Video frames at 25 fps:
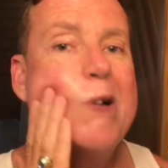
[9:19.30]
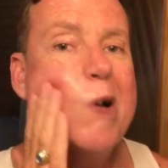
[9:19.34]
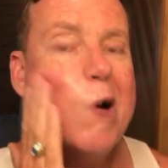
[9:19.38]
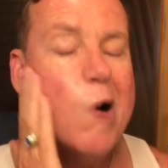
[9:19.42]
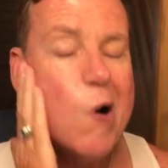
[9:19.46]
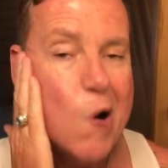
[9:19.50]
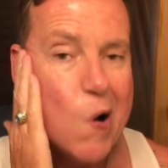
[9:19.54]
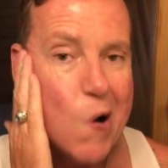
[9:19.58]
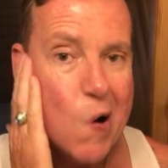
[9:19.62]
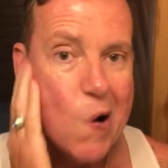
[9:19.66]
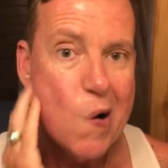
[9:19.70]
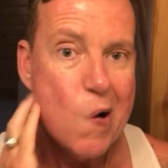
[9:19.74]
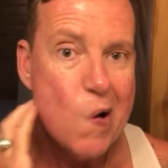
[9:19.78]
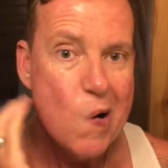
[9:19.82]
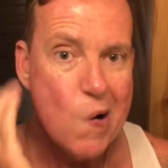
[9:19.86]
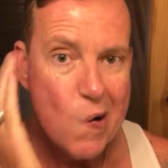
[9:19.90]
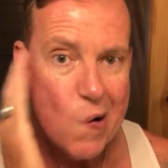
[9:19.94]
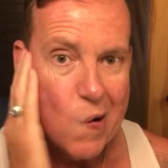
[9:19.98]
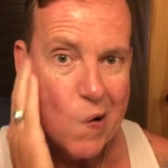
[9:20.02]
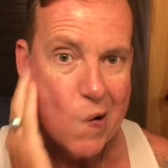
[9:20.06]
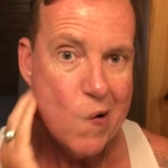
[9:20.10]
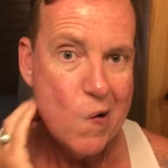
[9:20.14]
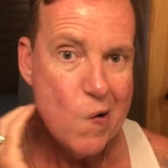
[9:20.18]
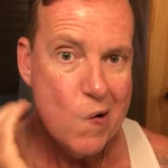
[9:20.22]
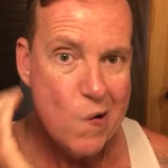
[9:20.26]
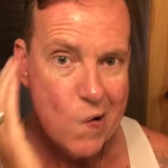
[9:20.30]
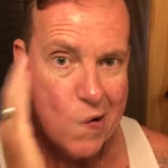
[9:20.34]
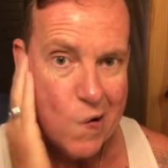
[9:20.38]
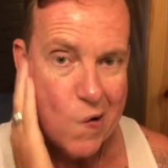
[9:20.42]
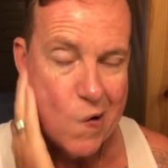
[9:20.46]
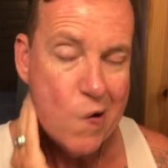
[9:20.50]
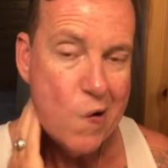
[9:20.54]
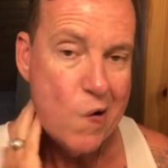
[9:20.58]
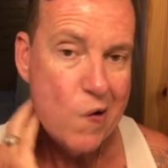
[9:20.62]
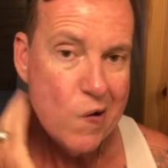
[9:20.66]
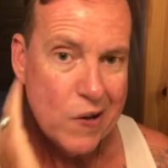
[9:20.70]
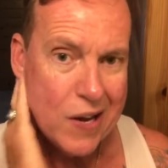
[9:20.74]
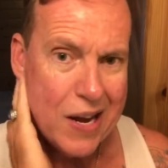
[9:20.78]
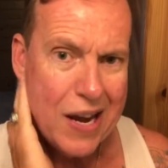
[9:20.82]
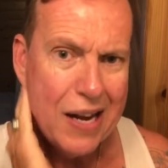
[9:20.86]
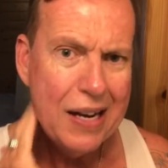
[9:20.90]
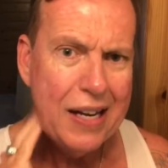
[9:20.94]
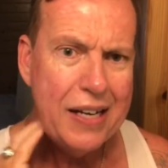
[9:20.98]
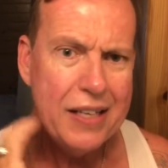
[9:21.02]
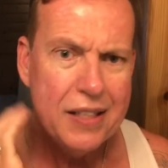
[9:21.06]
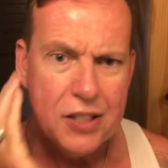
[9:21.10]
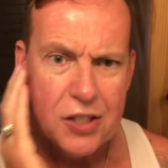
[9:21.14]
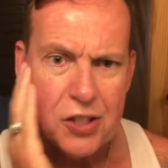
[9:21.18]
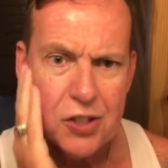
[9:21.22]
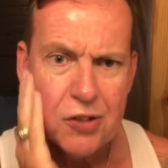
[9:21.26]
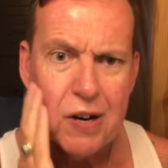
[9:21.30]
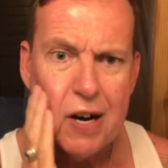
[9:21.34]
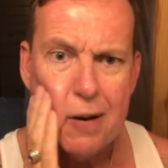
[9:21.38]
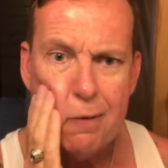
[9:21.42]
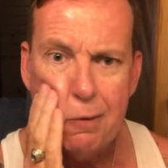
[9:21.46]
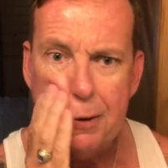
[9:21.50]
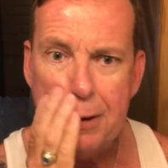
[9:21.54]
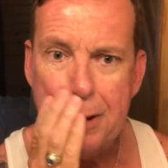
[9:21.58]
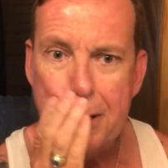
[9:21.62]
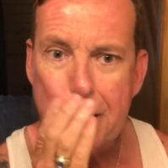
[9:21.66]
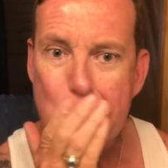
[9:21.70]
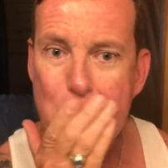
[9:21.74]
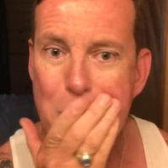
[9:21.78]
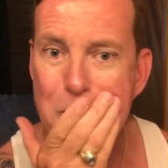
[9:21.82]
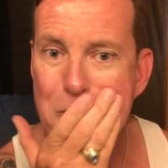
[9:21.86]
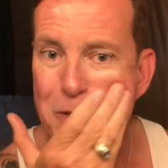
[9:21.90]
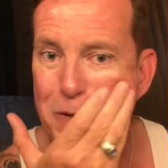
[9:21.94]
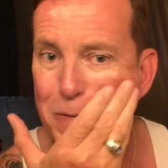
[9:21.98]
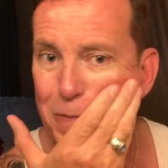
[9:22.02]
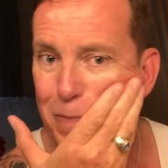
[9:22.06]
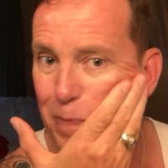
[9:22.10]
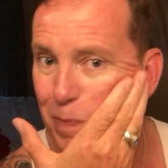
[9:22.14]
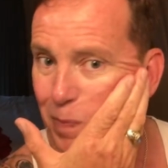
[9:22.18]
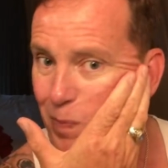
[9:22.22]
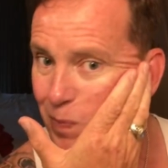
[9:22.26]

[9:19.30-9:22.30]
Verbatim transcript: Oh. Yeah, I like these travel shoes,